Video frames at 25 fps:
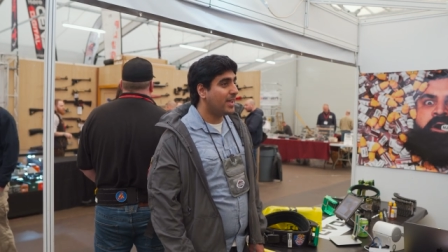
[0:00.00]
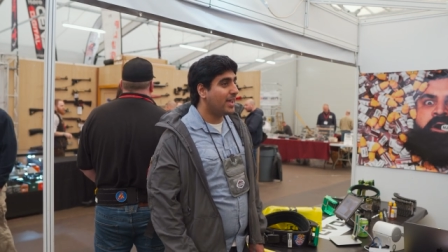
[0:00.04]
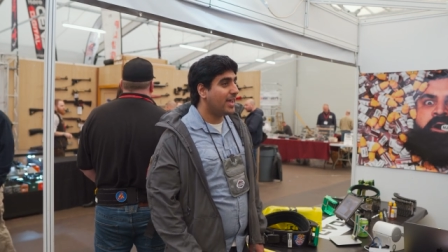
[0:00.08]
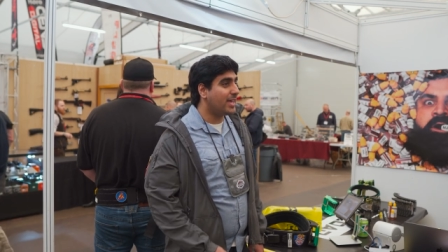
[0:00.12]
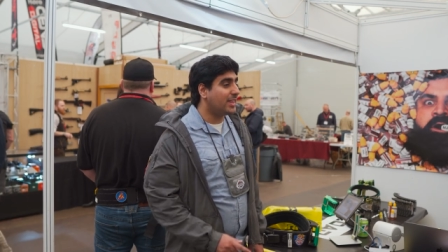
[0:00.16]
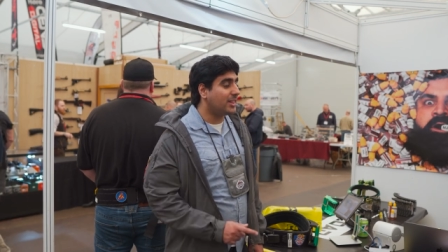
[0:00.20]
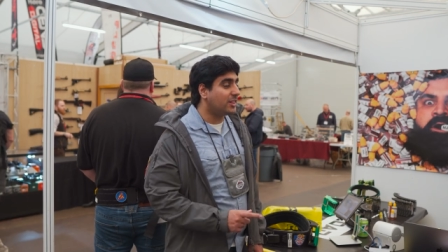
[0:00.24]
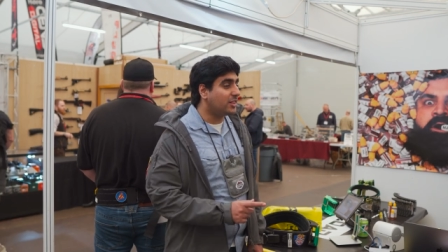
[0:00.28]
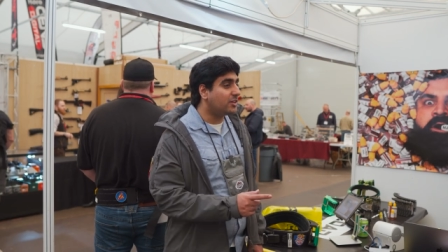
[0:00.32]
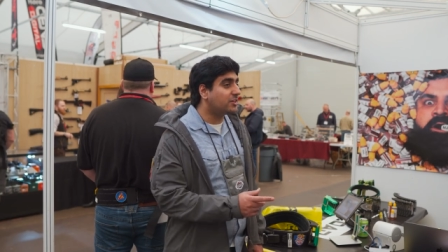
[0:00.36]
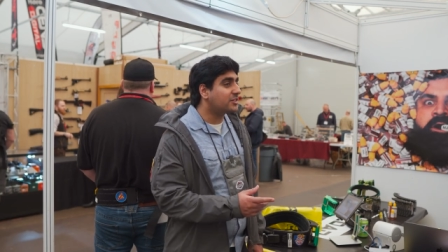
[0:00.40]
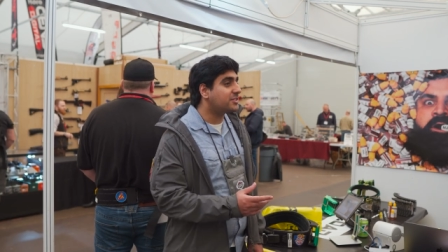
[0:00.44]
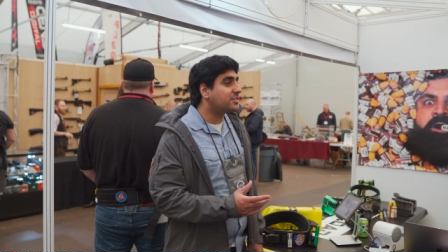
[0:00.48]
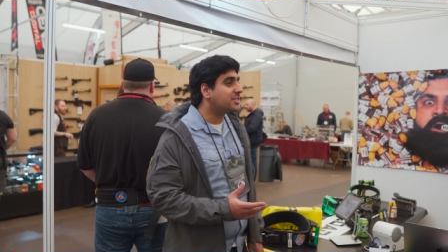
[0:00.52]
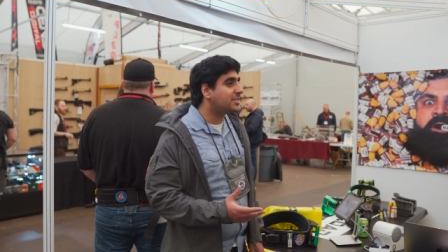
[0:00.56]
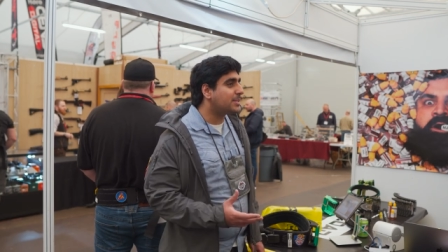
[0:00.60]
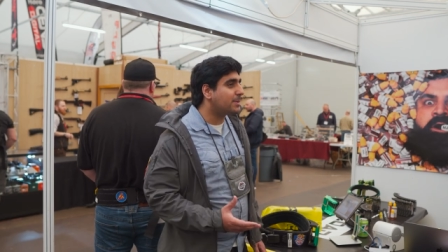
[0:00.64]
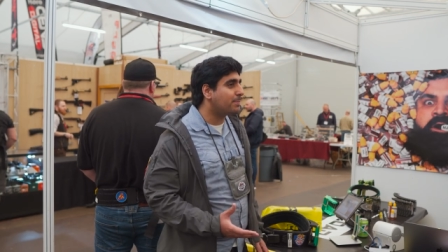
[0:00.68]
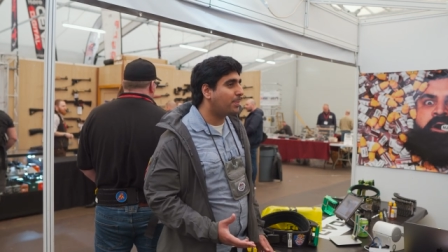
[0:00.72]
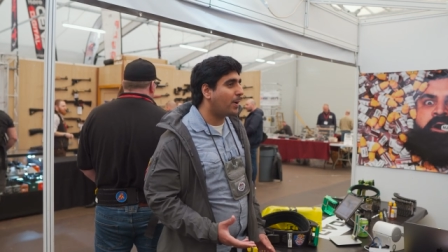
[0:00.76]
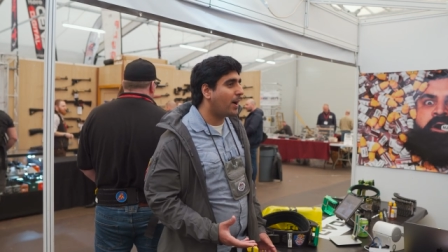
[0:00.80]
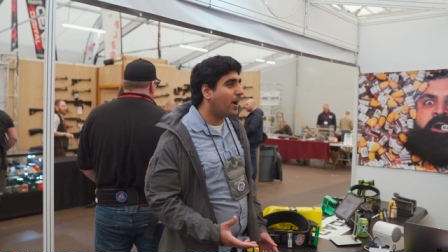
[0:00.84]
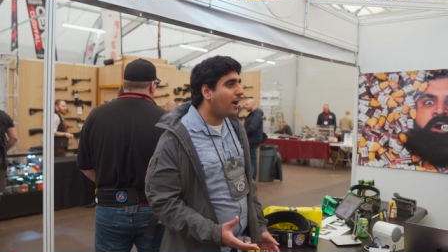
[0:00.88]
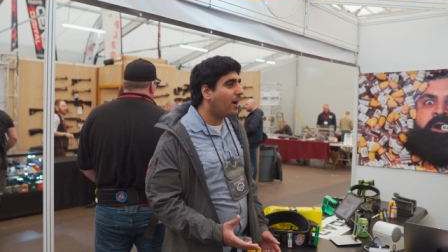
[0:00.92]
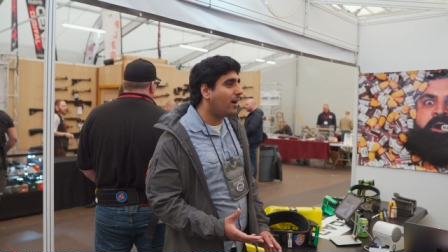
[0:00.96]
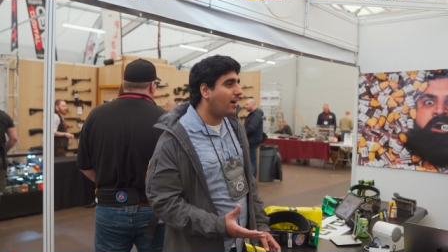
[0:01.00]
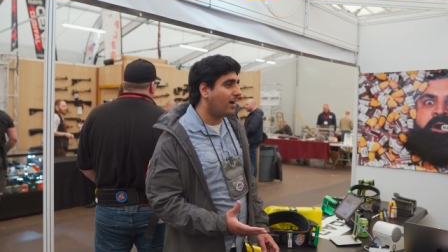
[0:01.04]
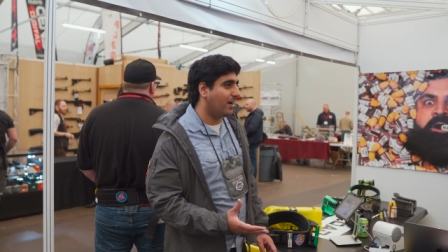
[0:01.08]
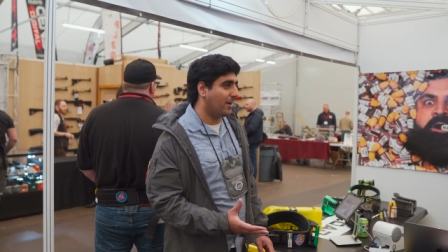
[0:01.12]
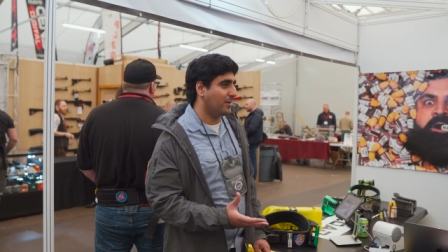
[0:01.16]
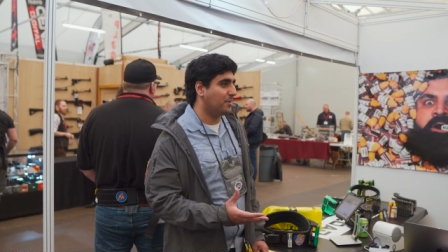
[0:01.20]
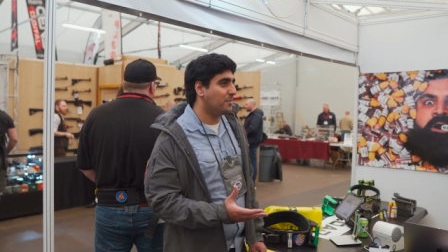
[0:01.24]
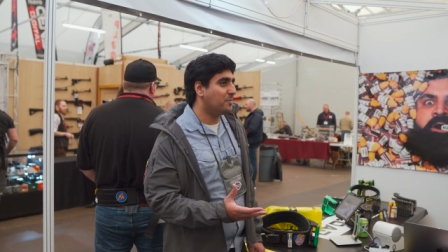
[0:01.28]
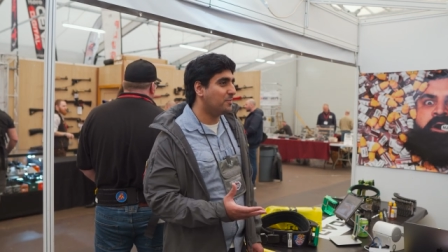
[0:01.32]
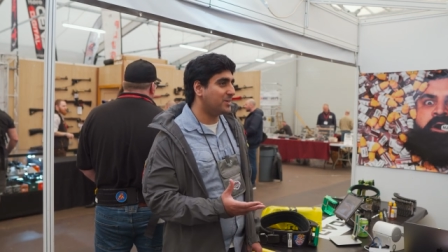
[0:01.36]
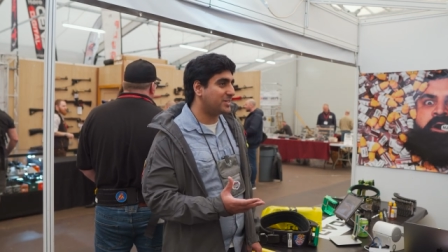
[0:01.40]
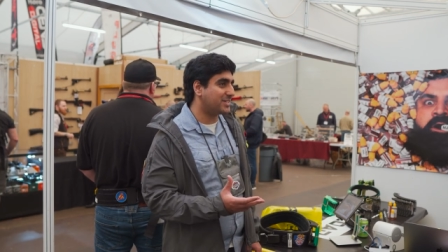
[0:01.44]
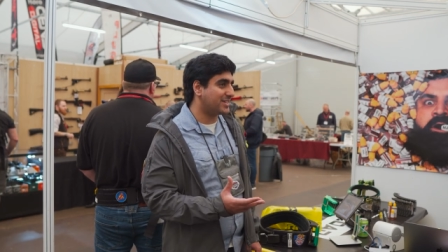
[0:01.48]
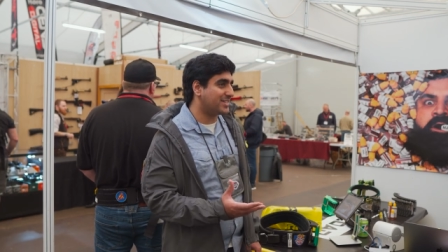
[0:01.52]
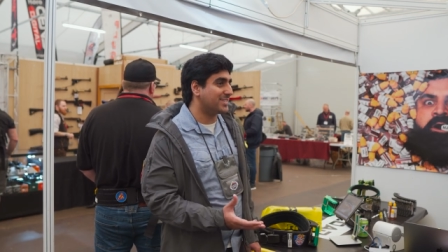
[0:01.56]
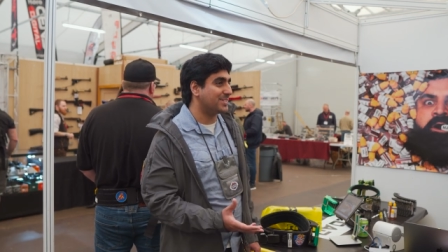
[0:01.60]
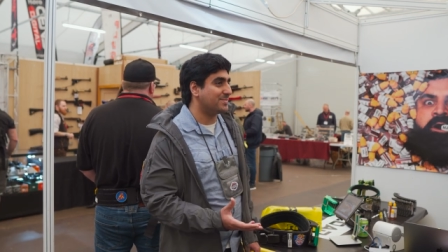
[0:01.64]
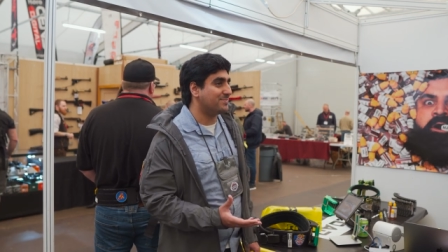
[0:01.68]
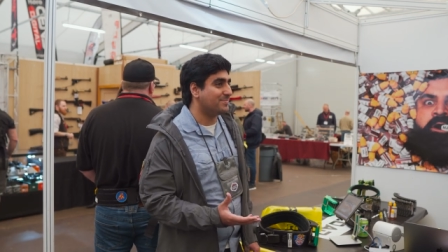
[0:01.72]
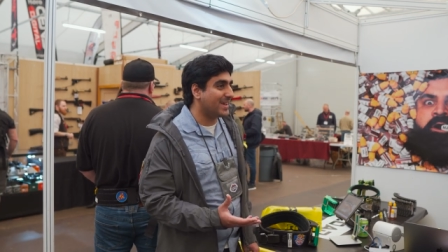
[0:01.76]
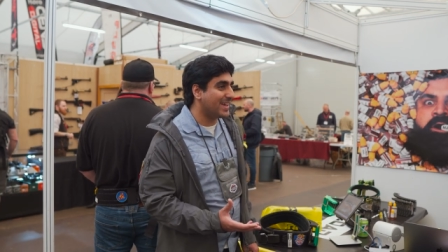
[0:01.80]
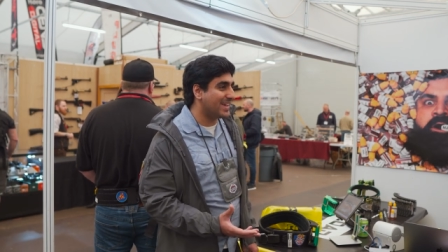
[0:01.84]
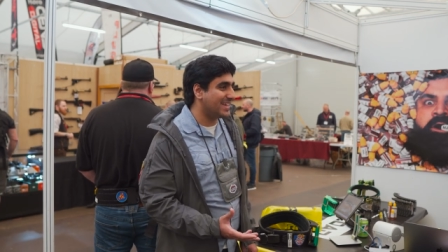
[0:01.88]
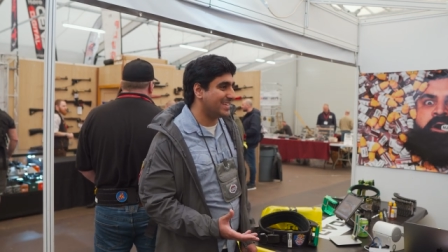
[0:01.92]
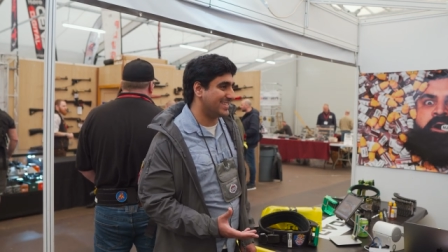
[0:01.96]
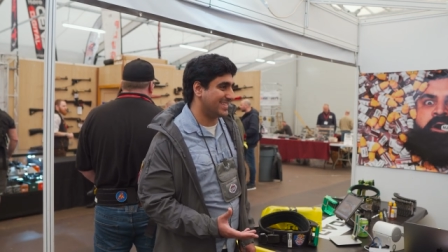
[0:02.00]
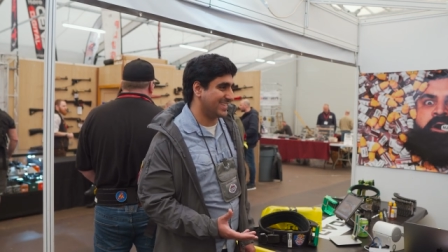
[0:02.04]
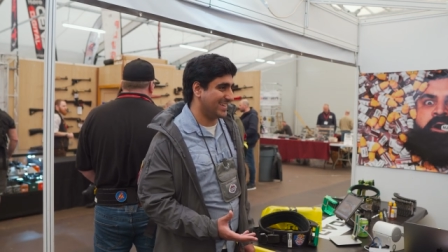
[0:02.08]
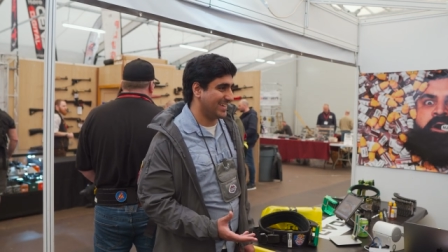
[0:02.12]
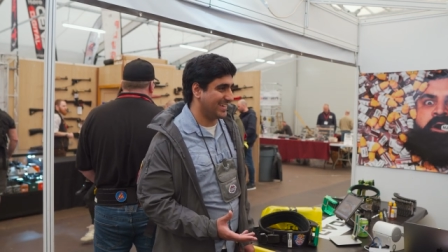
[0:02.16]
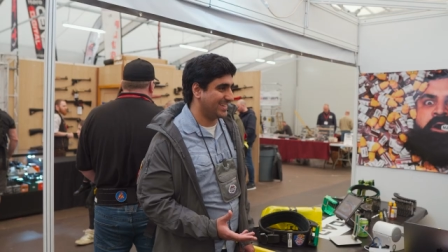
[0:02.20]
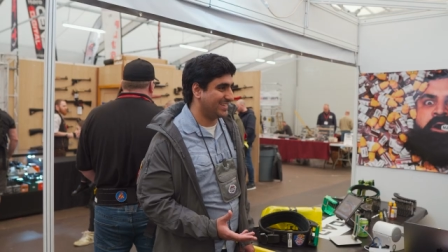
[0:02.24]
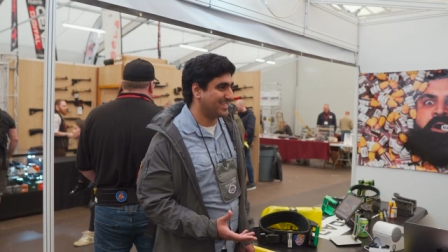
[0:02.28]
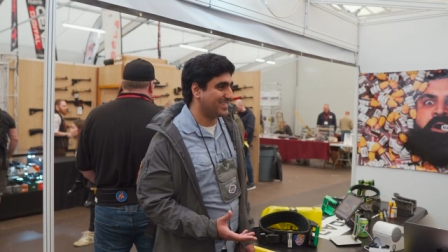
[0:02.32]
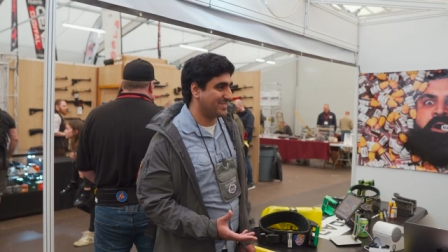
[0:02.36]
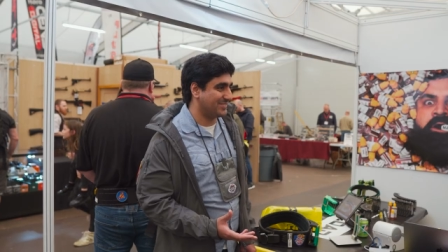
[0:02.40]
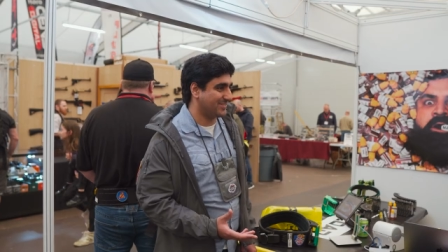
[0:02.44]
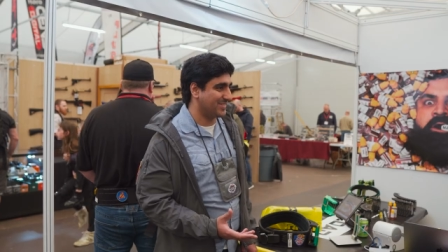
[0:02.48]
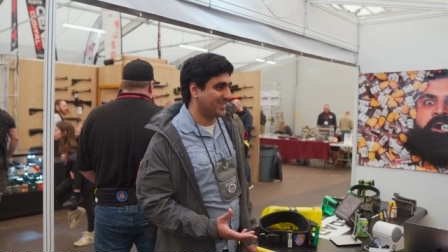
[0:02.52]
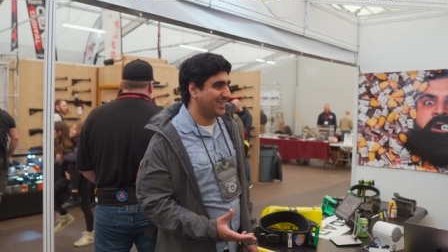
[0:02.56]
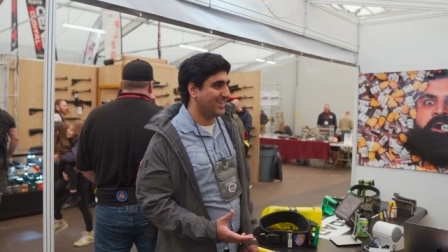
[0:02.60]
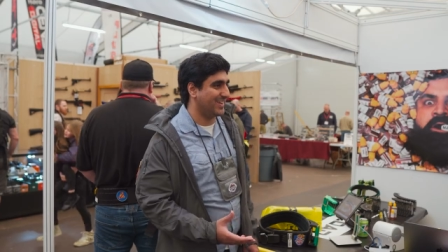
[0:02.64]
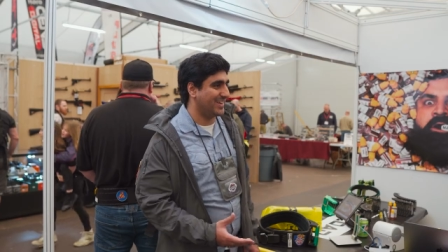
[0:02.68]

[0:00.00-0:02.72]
It looks the part, which is amazing, to be